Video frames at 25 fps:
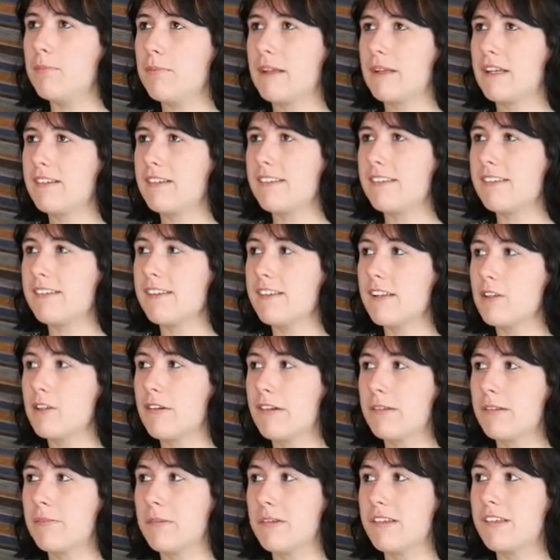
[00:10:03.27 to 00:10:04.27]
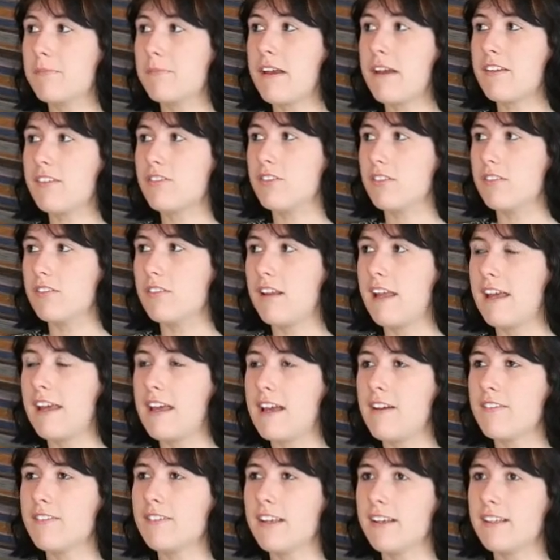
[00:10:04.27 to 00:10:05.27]
because it's in the Christmas special, 8 out
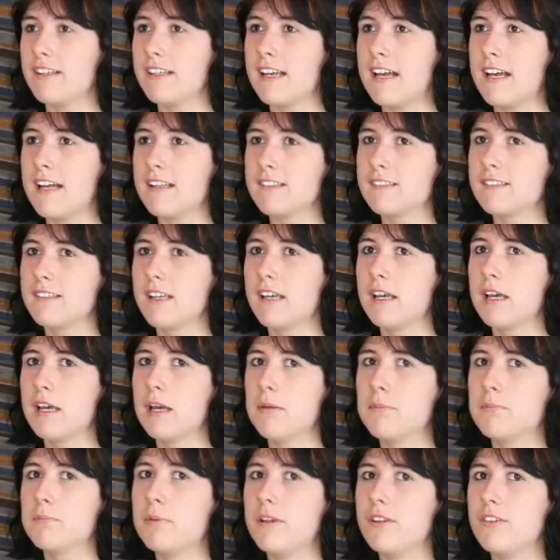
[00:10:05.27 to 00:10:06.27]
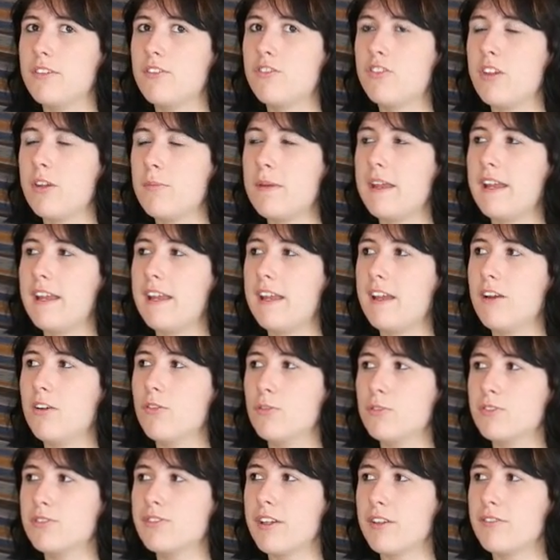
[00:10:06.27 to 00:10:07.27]
of 10 Cats, But Jimmy
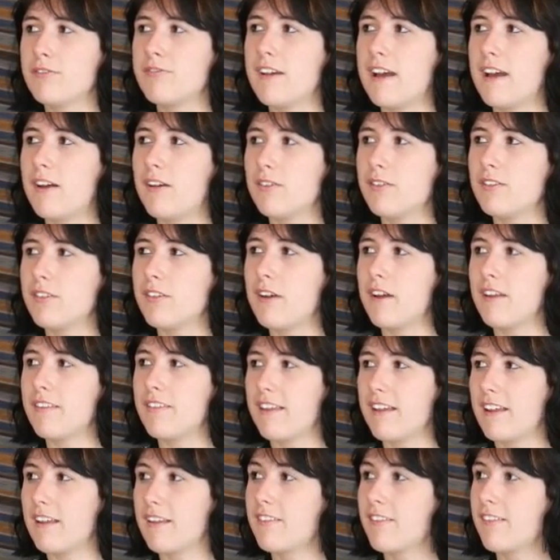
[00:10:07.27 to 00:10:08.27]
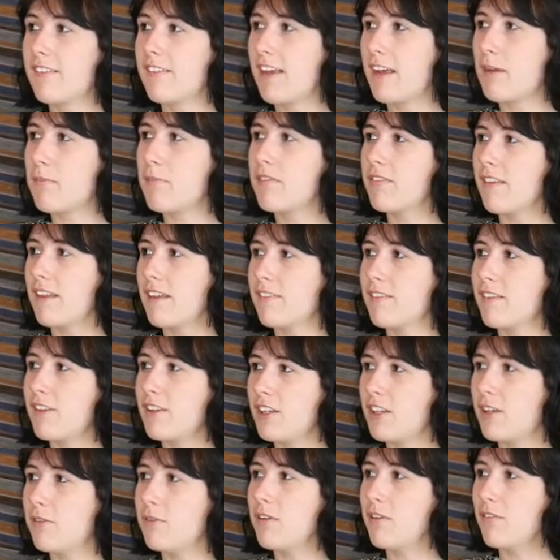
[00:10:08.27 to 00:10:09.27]
also found, I think, the same thing that
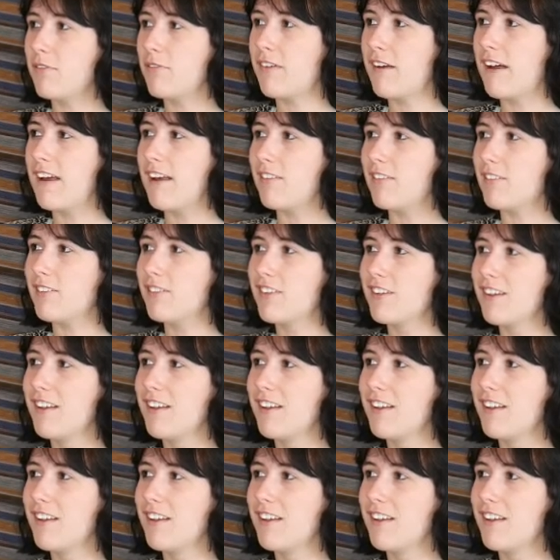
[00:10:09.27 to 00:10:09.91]
you have found,